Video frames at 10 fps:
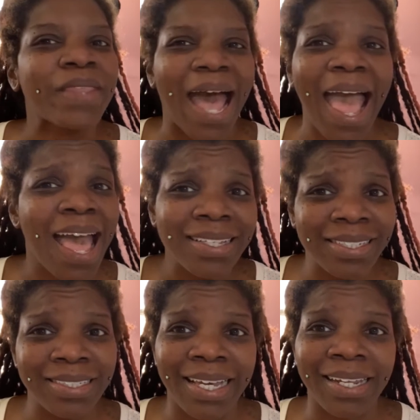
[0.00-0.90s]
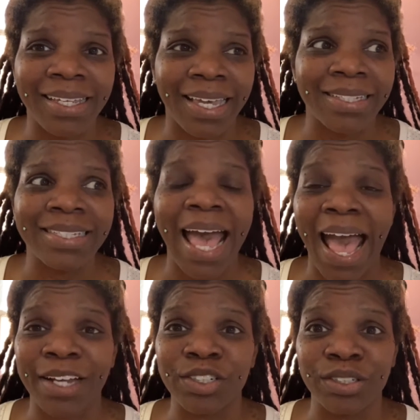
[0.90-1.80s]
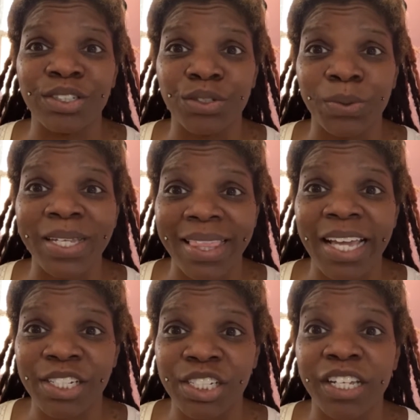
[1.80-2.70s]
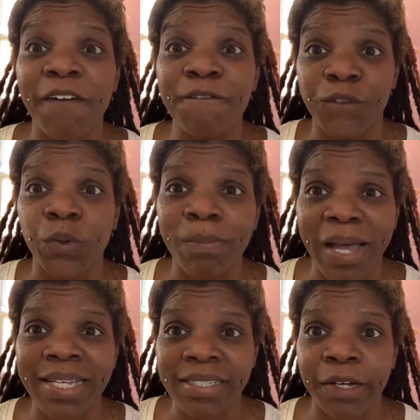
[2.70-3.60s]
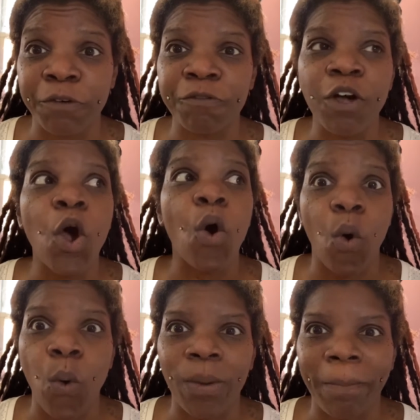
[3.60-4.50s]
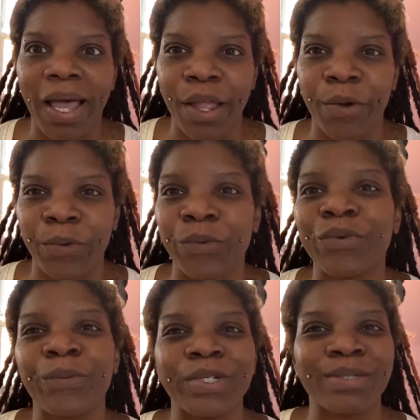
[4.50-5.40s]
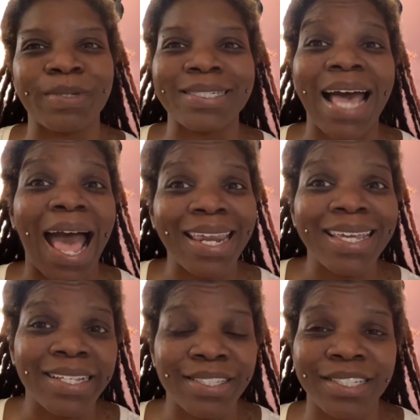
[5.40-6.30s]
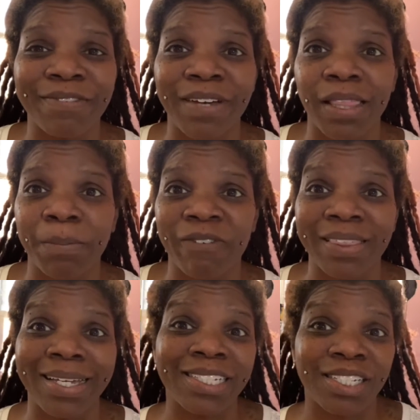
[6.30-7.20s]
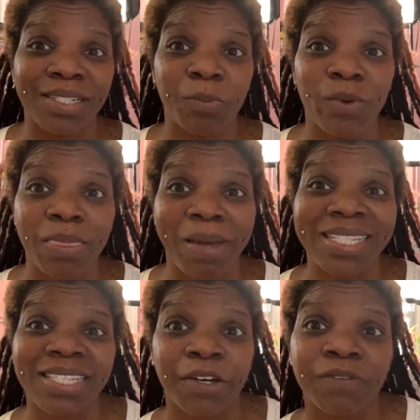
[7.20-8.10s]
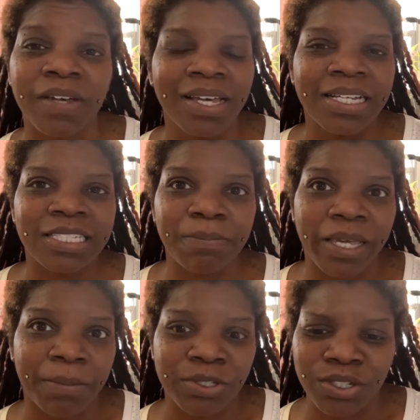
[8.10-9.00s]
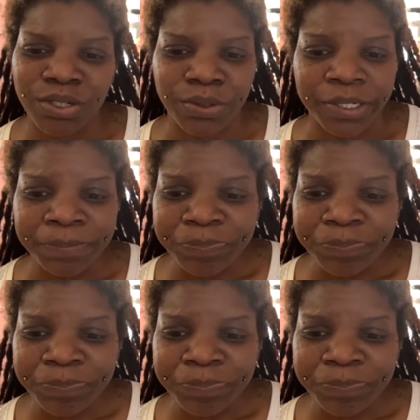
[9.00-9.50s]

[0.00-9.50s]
I had to dedicate to actually doing that shit for myself on my own, which means I needed to develop a relationship with myself to be able to do it.